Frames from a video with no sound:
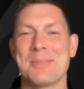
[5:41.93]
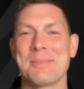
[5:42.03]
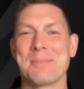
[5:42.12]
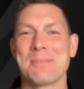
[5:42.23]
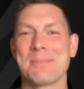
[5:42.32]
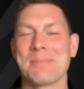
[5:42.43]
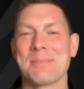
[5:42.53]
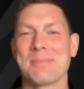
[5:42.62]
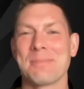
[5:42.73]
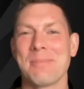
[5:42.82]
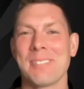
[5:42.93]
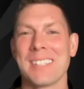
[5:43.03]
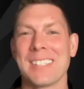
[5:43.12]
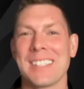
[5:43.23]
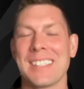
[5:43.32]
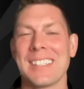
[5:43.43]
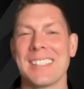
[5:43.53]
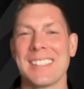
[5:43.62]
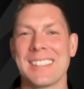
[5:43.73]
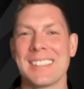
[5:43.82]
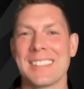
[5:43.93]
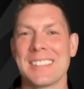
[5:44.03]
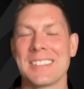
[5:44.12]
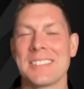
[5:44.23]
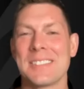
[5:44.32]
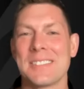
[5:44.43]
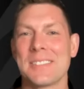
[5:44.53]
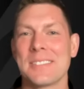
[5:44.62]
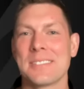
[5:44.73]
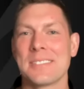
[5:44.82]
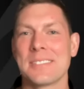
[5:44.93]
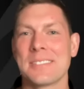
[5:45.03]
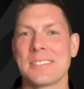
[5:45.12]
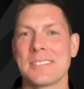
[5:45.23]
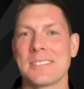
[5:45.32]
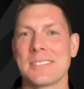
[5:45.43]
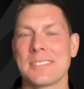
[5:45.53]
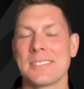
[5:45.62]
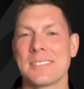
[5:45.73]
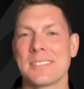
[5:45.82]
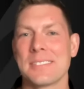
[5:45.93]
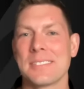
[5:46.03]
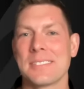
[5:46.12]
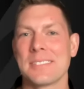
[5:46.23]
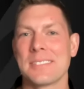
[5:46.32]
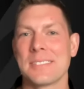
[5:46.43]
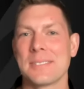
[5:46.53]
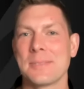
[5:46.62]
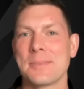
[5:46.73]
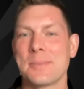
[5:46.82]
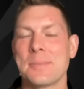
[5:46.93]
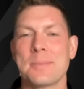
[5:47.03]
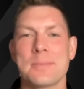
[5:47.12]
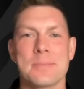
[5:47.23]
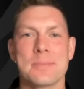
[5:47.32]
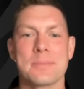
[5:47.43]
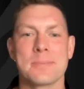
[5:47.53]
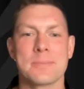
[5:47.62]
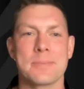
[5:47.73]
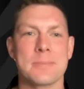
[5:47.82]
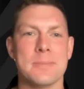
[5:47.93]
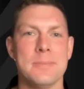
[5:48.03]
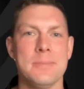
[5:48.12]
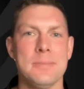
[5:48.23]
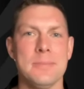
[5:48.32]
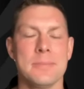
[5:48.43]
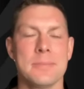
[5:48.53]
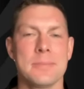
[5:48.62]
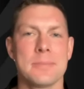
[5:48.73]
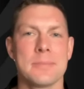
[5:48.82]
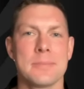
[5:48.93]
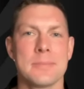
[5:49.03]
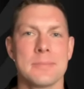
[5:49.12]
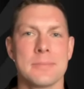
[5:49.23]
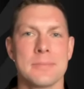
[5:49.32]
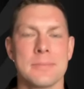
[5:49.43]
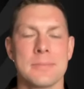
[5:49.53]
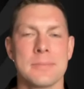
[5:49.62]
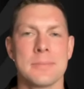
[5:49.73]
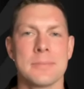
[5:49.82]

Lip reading: (not speaking)